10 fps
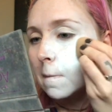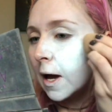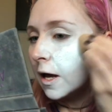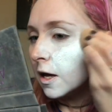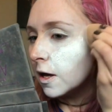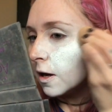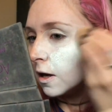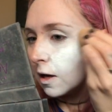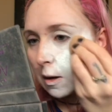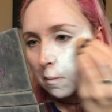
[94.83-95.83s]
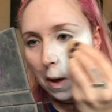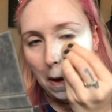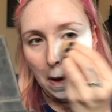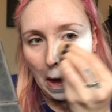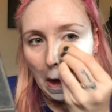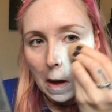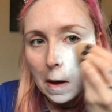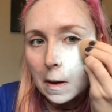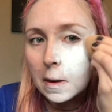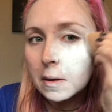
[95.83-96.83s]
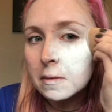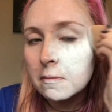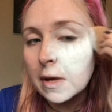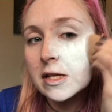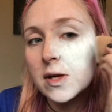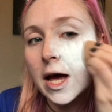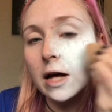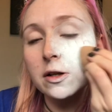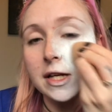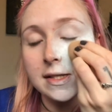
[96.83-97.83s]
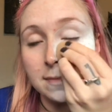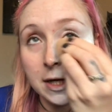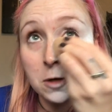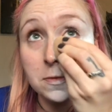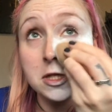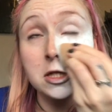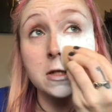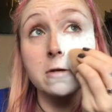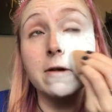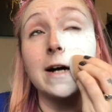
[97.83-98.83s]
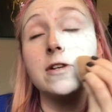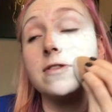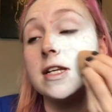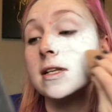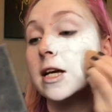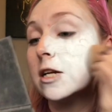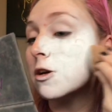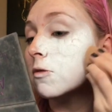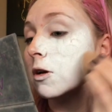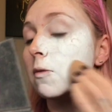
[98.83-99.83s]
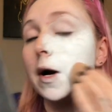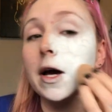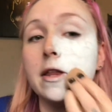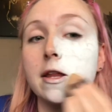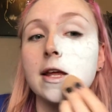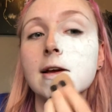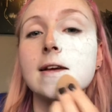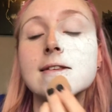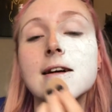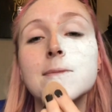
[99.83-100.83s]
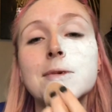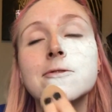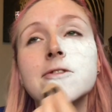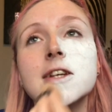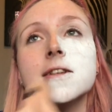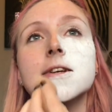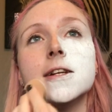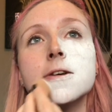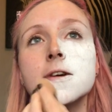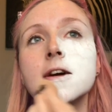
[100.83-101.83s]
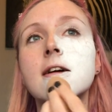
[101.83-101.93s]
my mental health hasn't been up to scratch recently. I don't know why. The thing is that I've been feeling